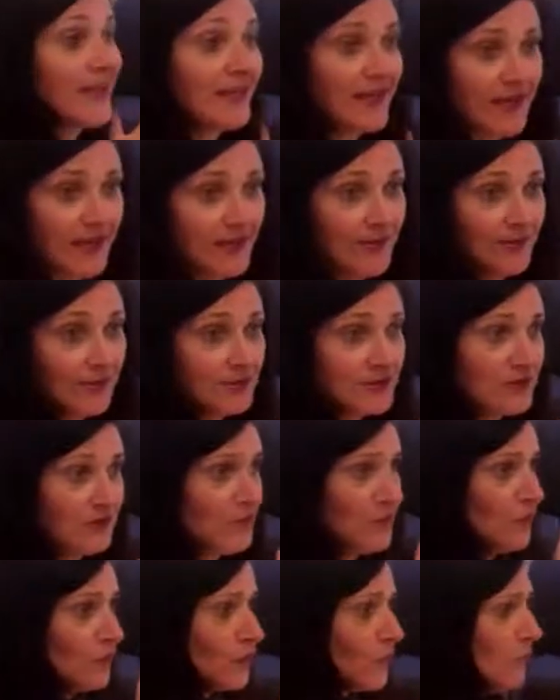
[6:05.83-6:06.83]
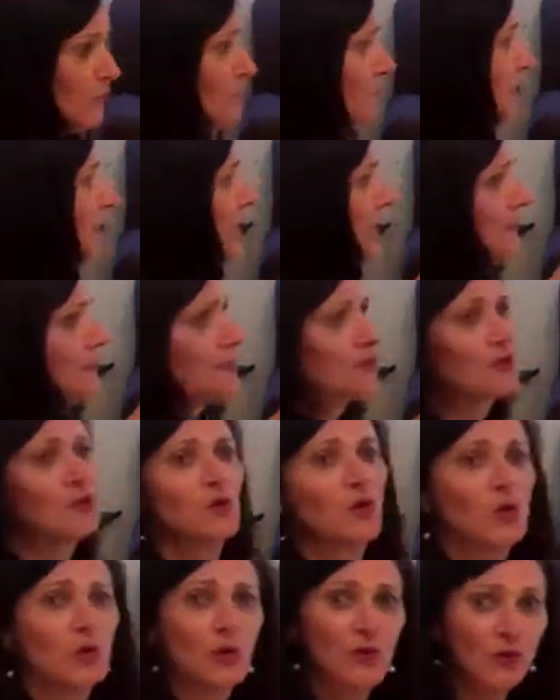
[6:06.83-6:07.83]
in chaos, if you've got papers
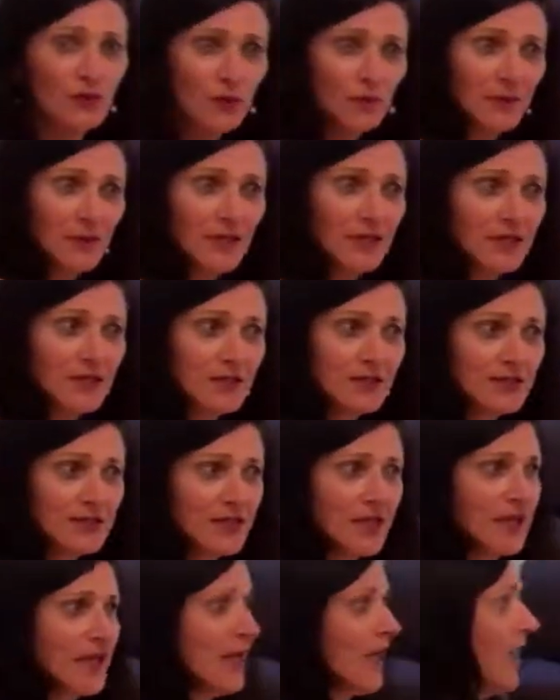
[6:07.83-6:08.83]
all over the place